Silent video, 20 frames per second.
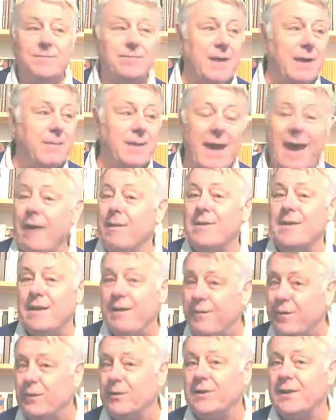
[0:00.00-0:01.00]
maybe how
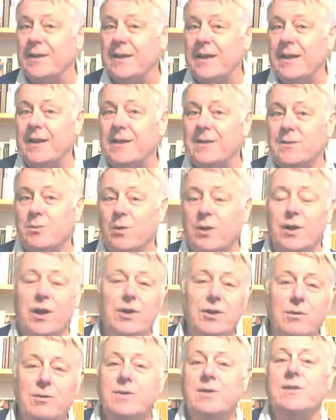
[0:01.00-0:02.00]
difficult it is, what a
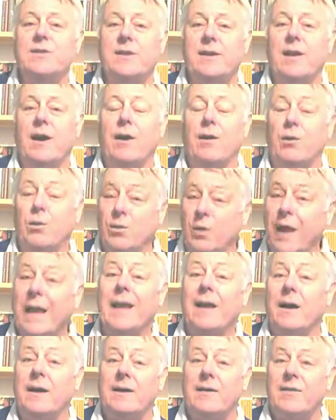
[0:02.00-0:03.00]
nuisance they are, all
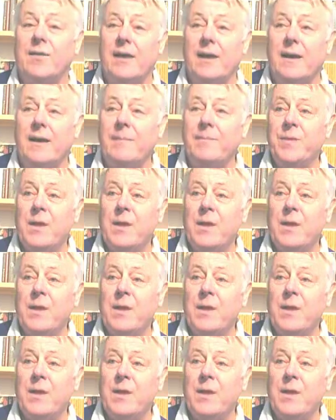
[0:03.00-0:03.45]
that kind of thing.